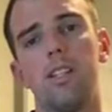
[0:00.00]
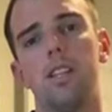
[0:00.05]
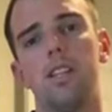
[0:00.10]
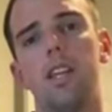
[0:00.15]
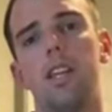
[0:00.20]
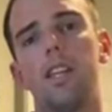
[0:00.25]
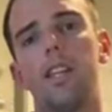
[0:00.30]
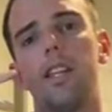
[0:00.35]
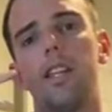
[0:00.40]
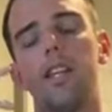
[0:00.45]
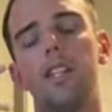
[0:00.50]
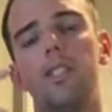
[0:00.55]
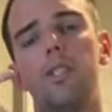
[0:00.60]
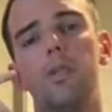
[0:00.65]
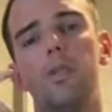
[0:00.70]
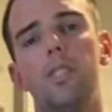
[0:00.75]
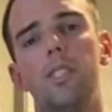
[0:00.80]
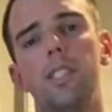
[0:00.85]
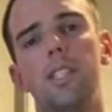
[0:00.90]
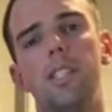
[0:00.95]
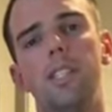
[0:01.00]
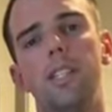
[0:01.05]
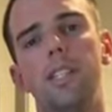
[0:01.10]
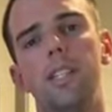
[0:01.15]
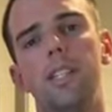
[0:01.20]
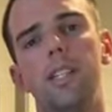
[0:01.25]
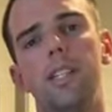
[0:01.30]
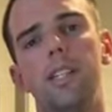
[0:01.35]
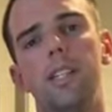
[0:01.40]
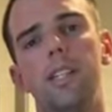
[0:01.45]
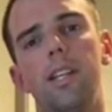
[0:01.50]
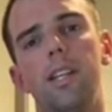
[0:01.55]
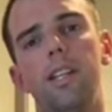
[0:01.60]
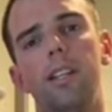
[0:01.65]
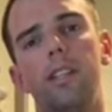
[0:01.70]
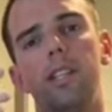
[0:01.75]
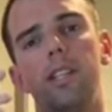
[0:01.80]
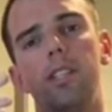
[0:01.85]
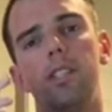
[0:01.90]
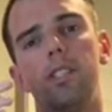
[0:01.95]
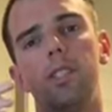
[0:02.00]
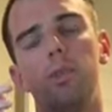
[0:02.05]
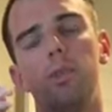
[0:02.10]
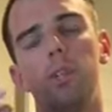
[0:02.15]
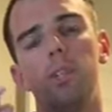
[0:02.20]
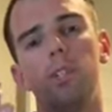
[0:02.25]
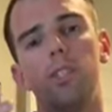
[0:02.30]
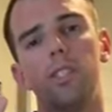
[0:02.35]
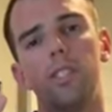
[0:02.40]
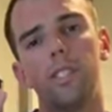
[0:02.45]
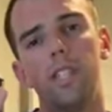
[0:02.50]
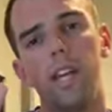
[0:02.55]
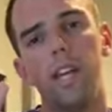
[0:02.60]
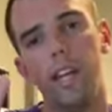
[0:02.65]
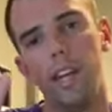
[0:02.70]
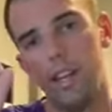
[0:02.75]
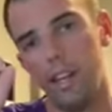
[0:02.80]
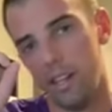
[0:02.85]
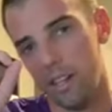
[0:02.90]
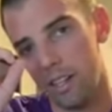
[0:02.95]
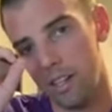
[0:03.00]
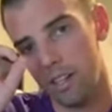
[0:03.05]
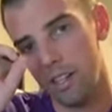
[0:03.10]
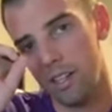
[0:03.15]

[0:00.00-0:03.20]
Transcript: Like things you see and things you understand